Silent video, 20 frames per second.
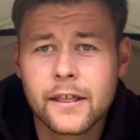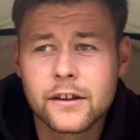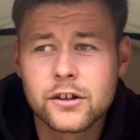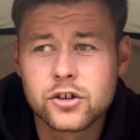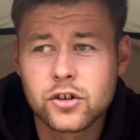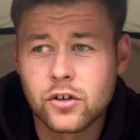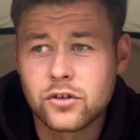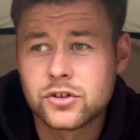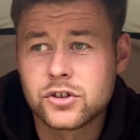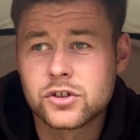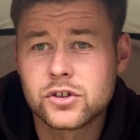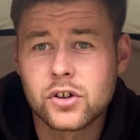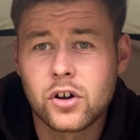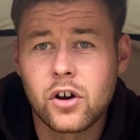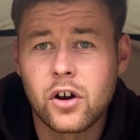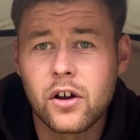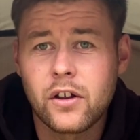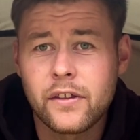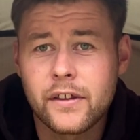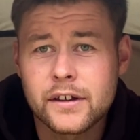chances
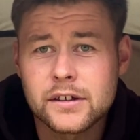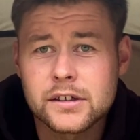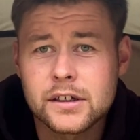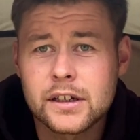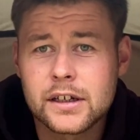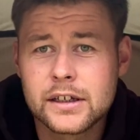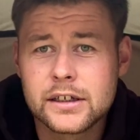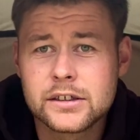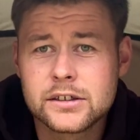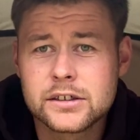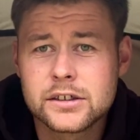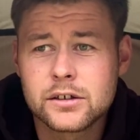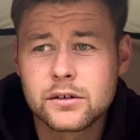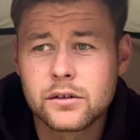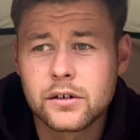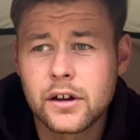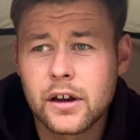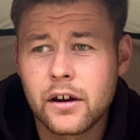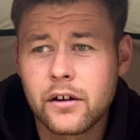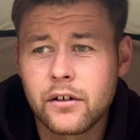are that's a clean
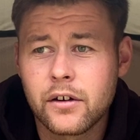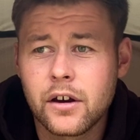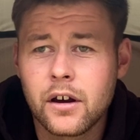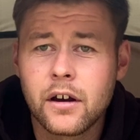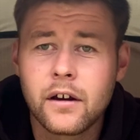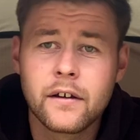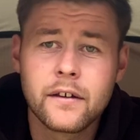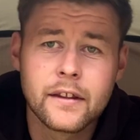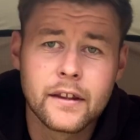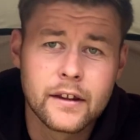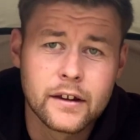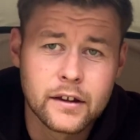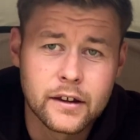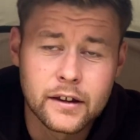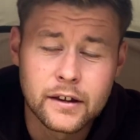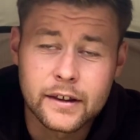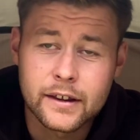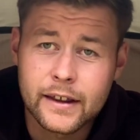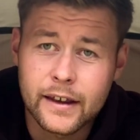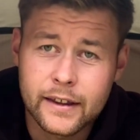silty area.
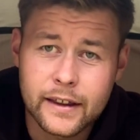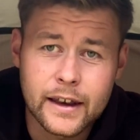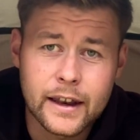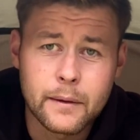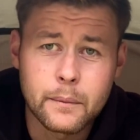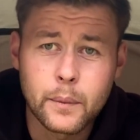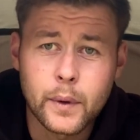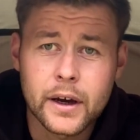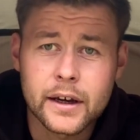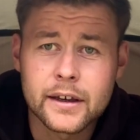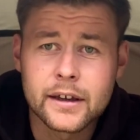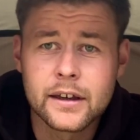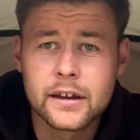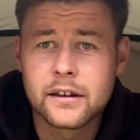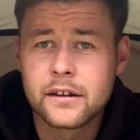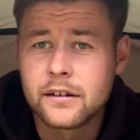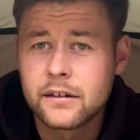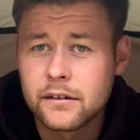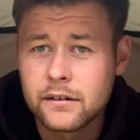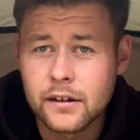Get the lead back
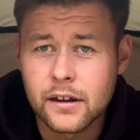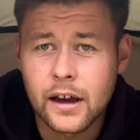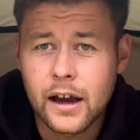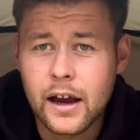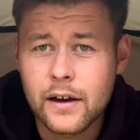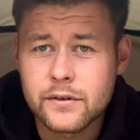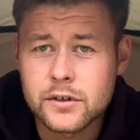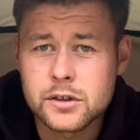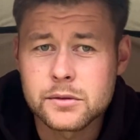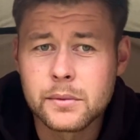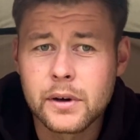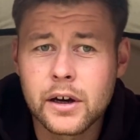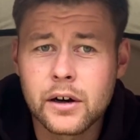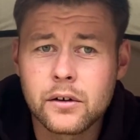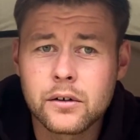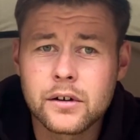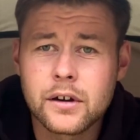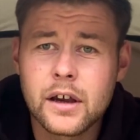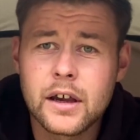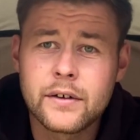in, have a
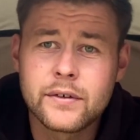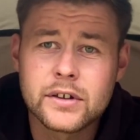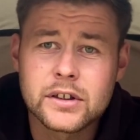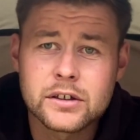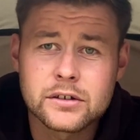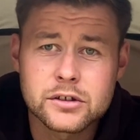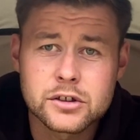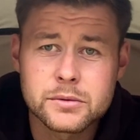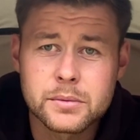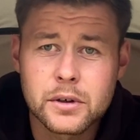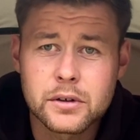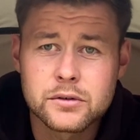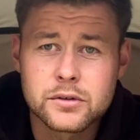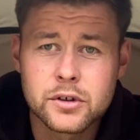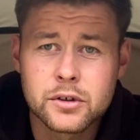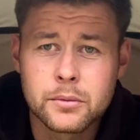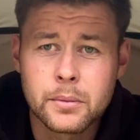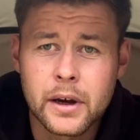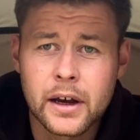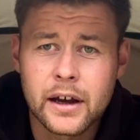smell. If it doesn't smell
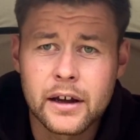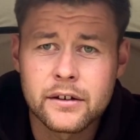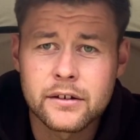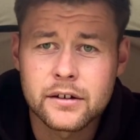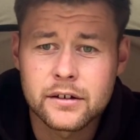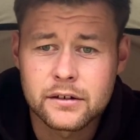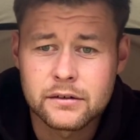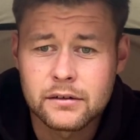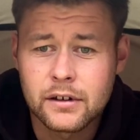too bad,